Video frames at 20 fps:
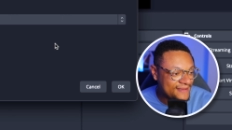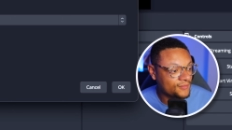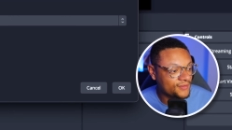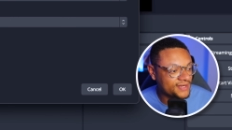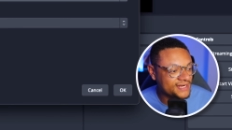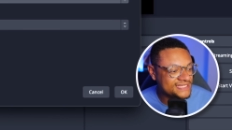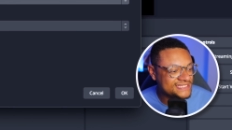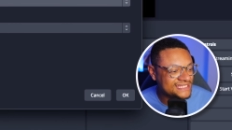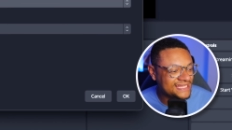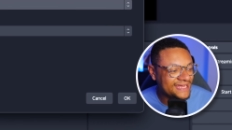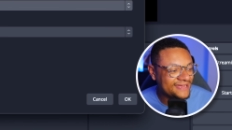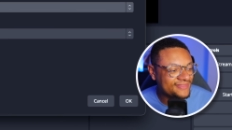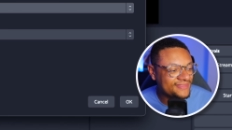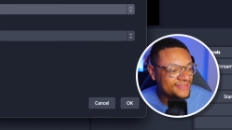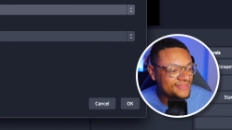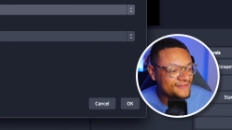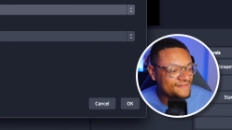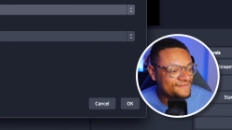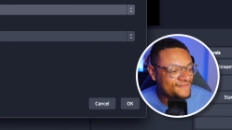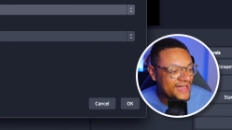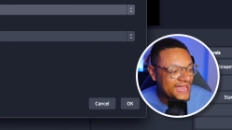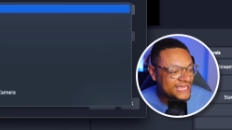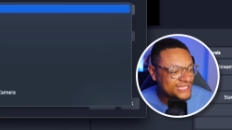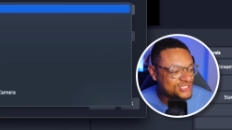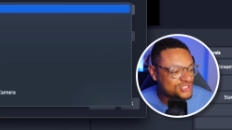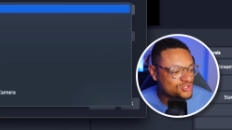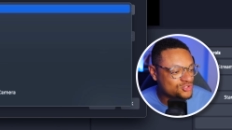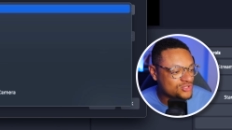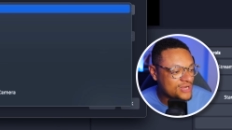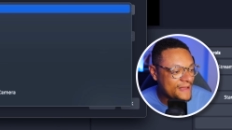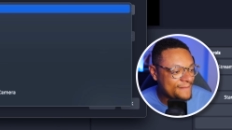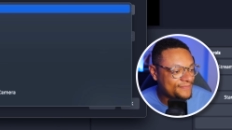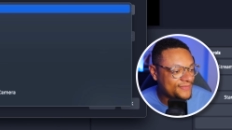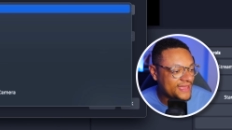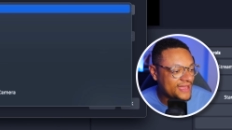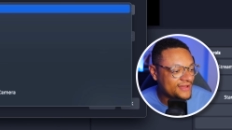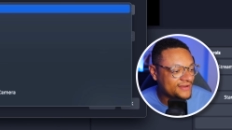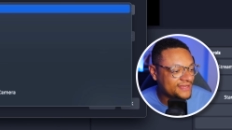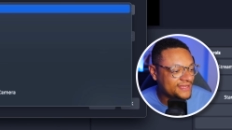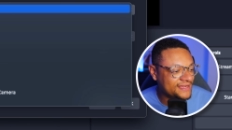We're gonna select the device drop
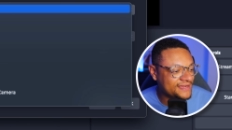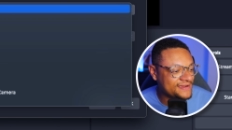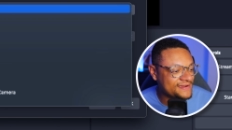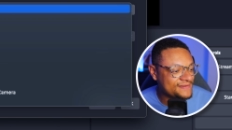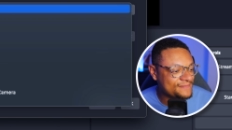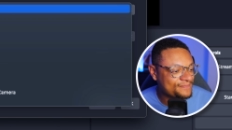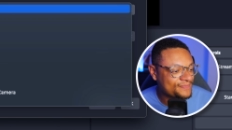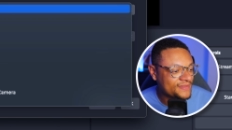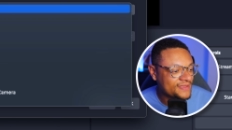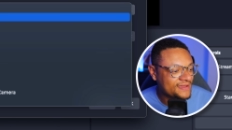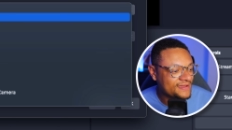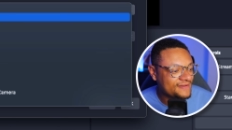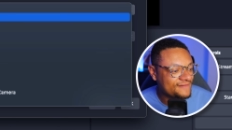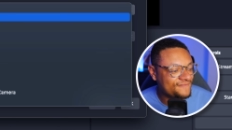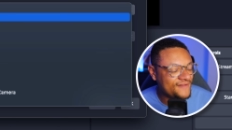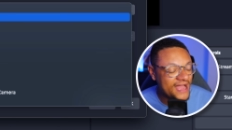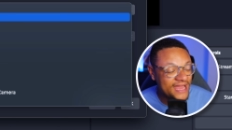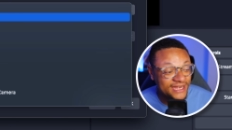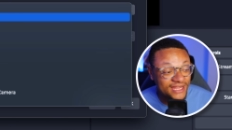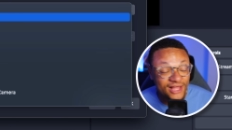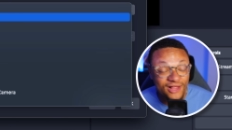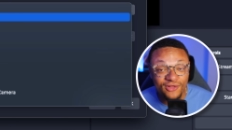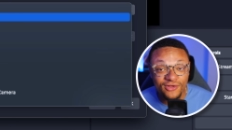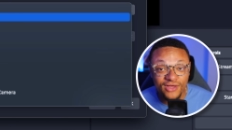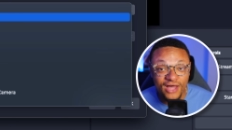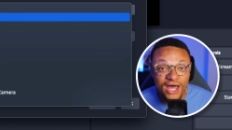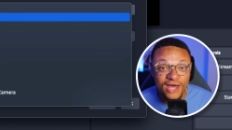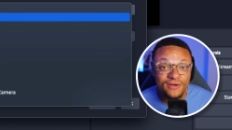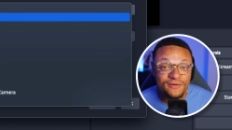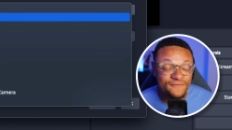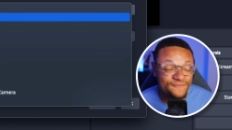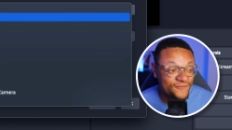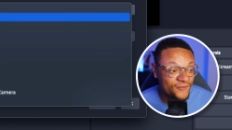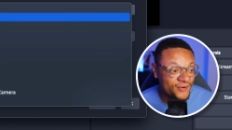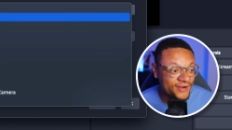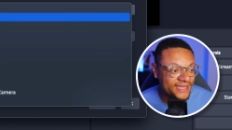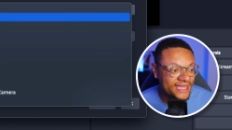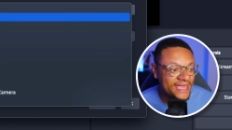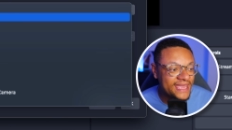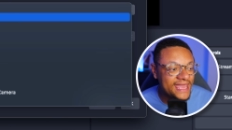down here, find Elgato
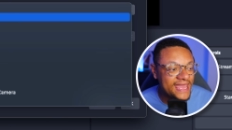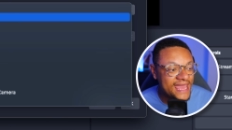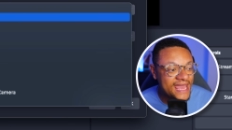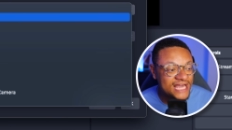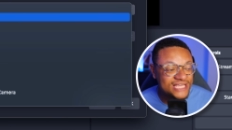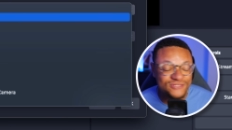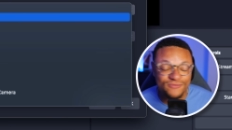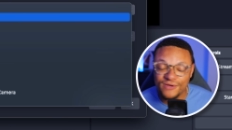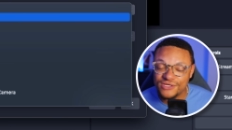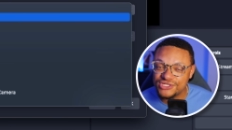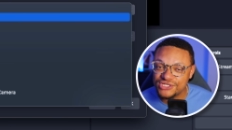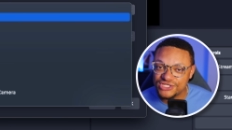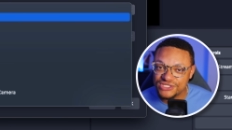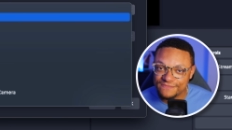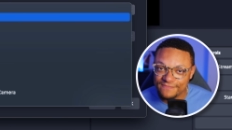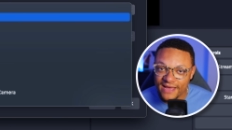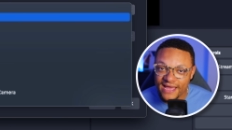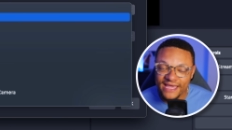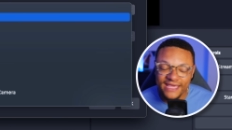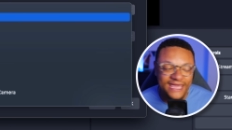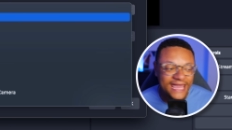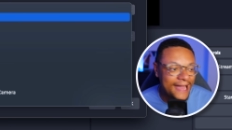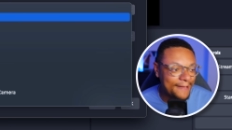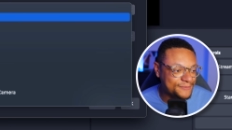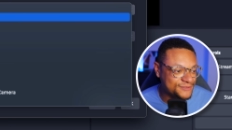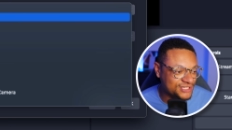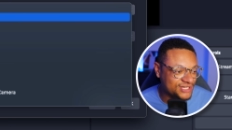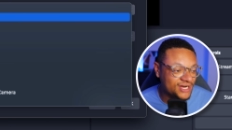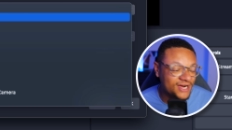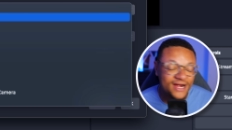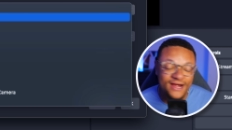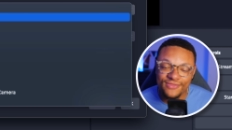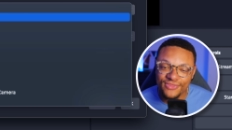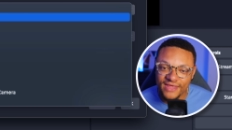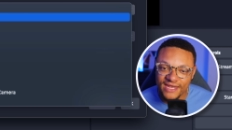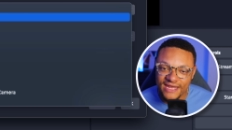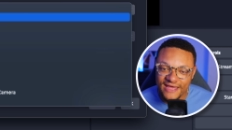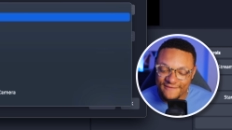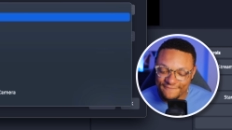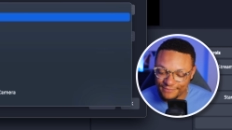4KX, which is my capture card
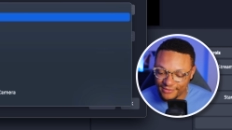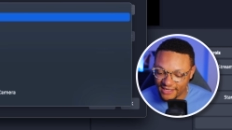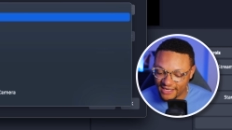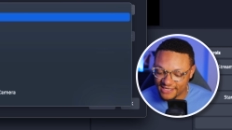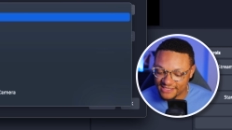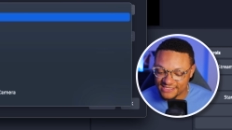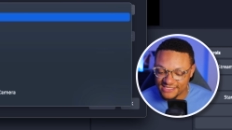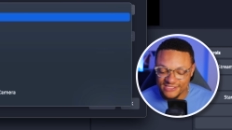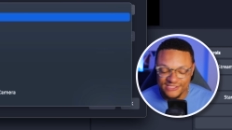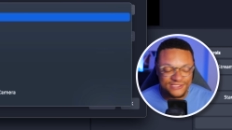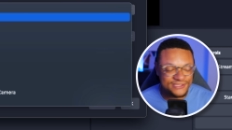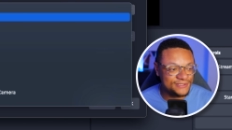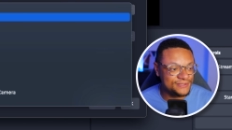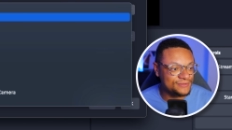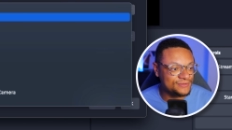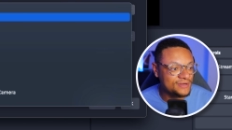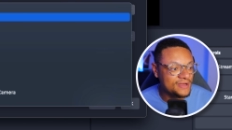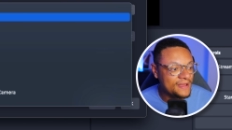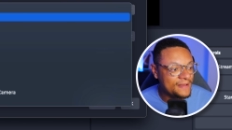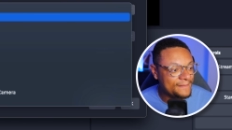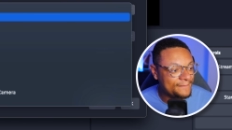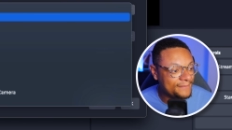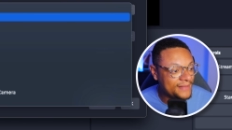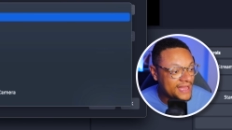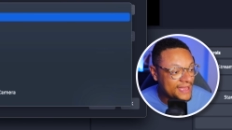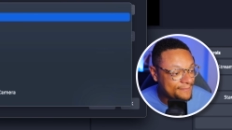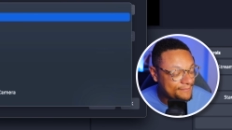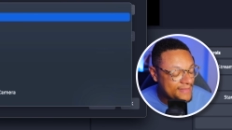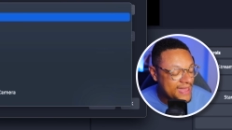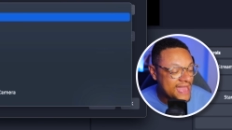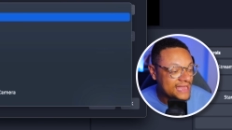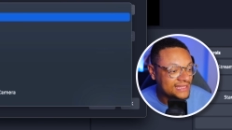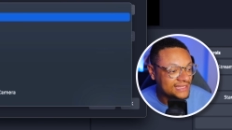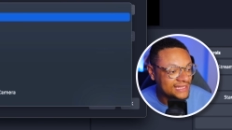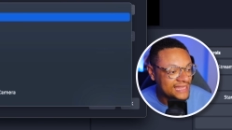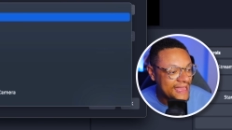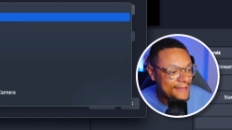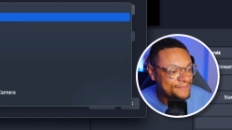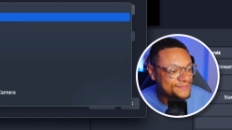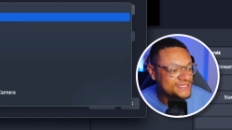that I plugged into my Mac
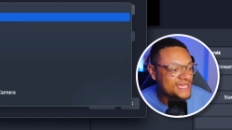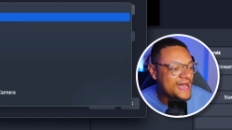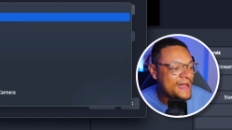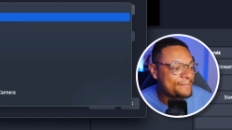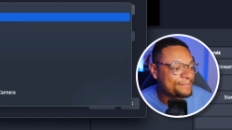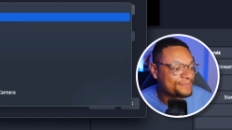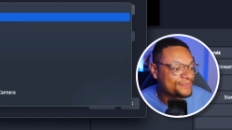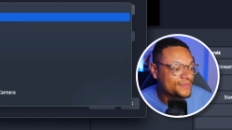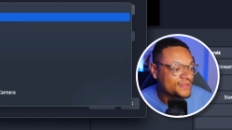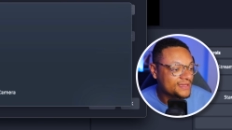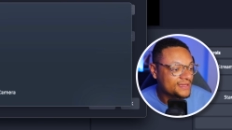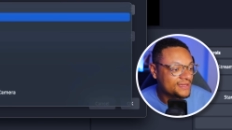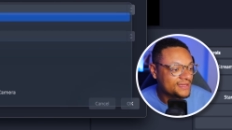laptop.